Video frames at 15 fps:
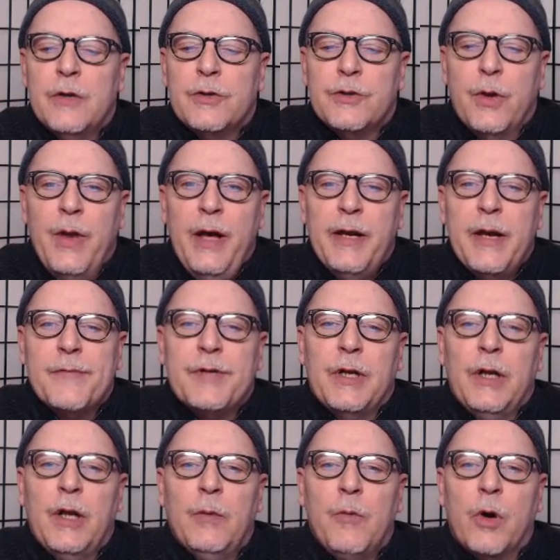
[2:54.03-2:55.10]
So that gives a
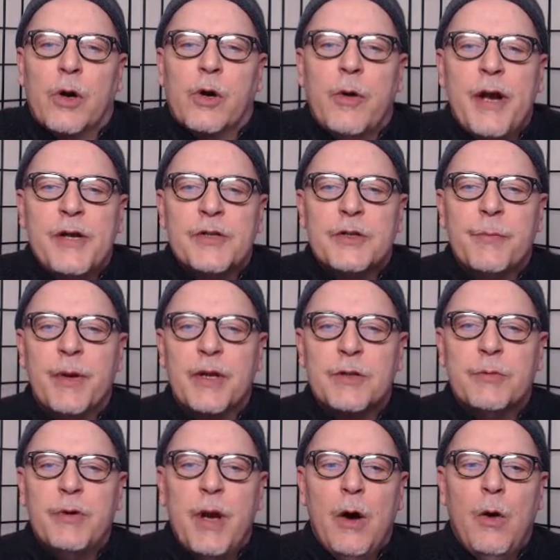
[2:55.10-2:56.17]
little more credence,
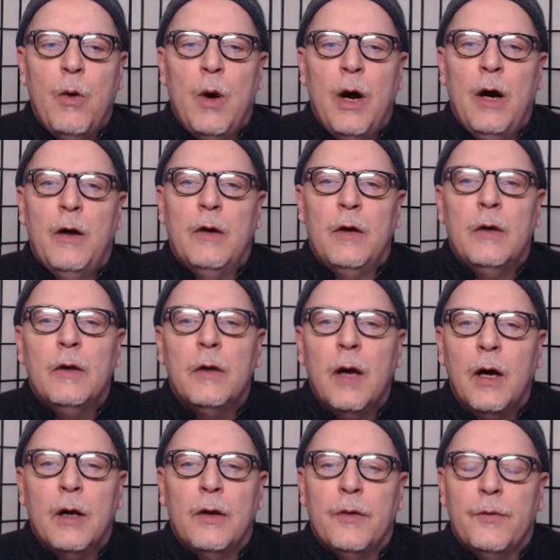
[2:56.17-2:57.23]
because we know
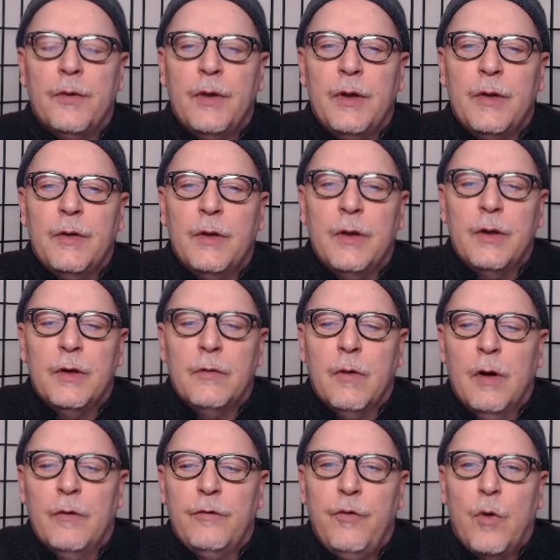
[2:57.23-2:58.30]
the
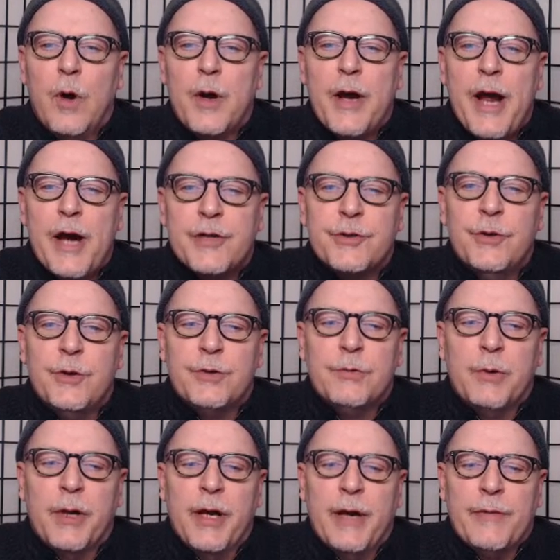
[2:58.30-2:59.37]
foreign nationals
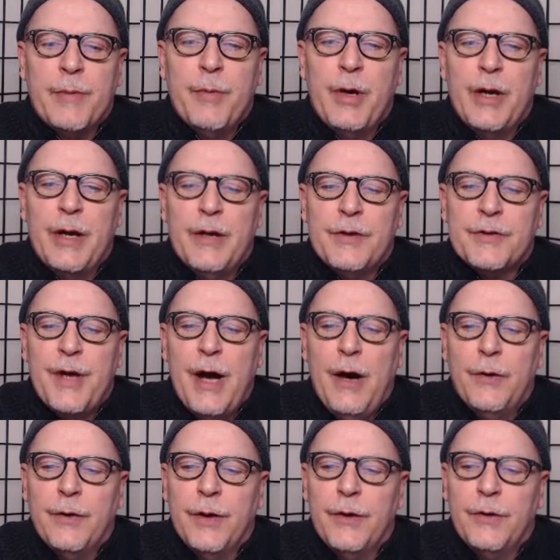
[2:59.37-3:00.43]
will get everybody else
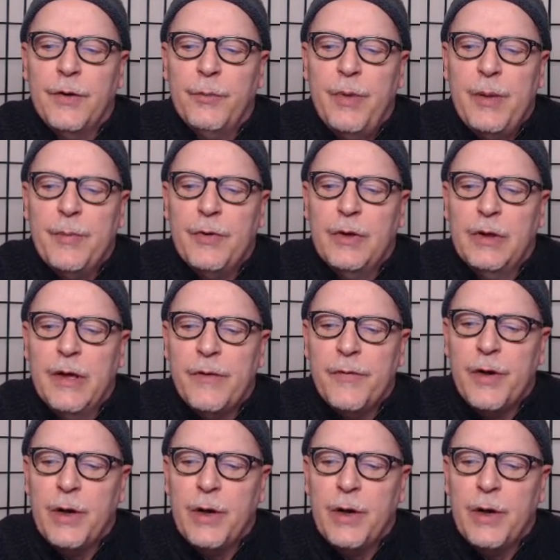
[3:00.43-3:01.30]
out, and the people that live